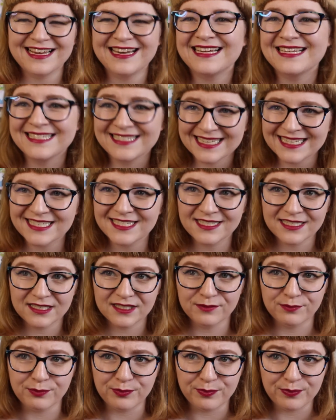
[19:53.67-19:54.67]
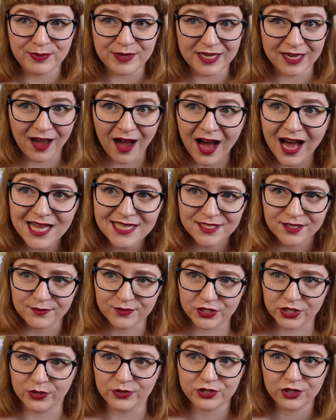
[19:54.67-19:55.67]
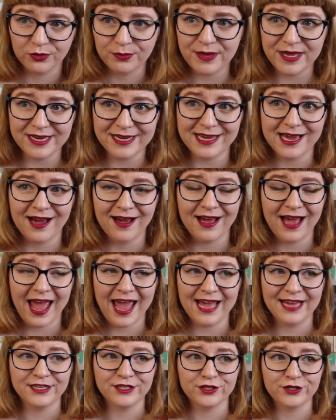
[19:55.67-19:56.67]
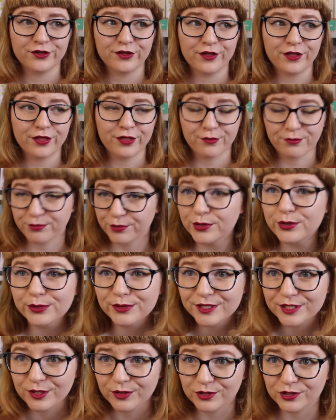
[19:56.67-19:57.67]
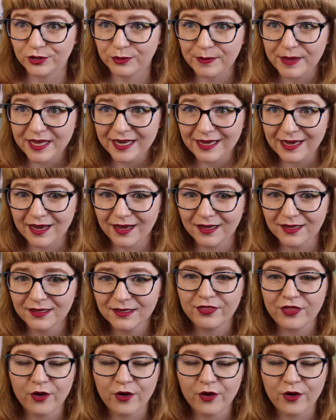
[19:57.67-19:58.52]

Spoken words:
It existed because of social media and through social media.